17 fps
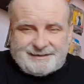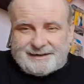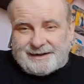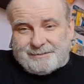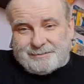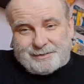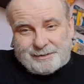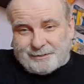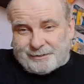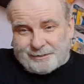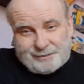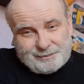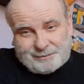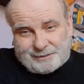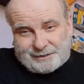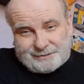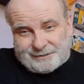I probably
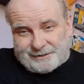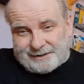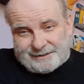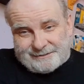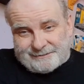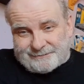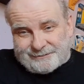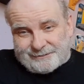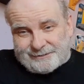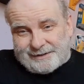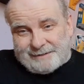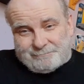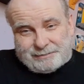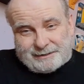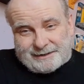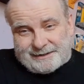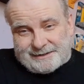won't be doing it tomorrow.
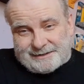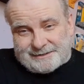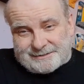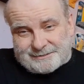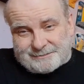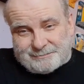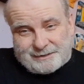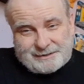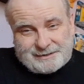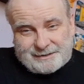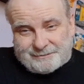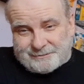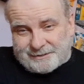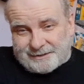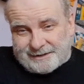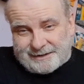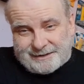Please, we don't
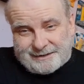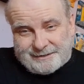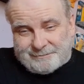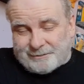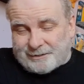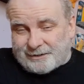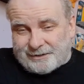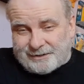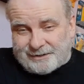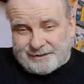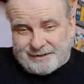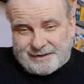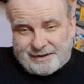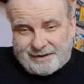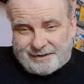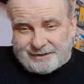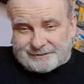want any more
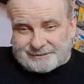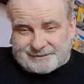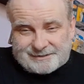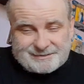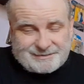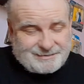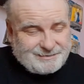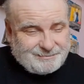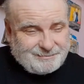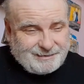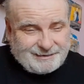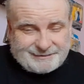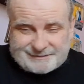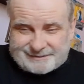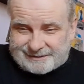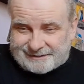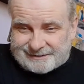hotter
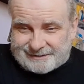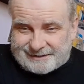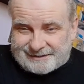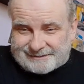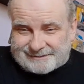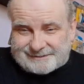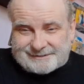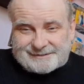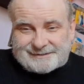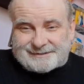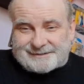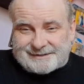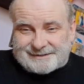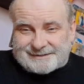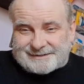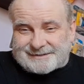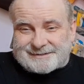summers than this.
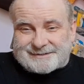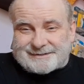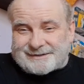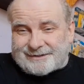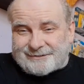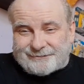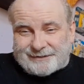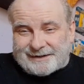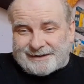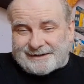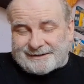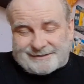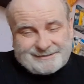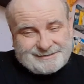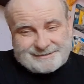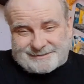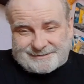This is lovely.
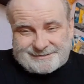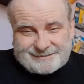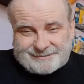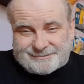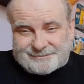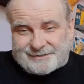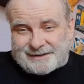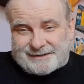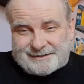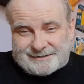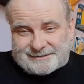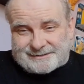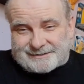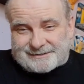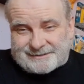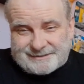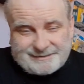This is the reet.
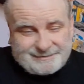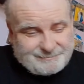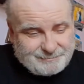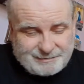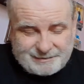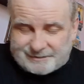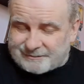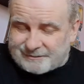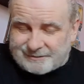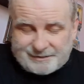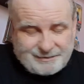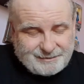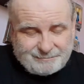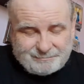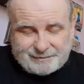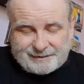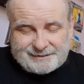But
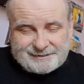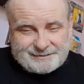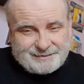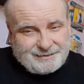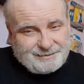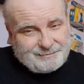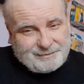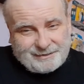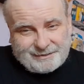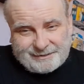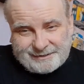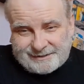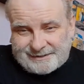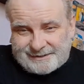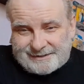no, please, no more.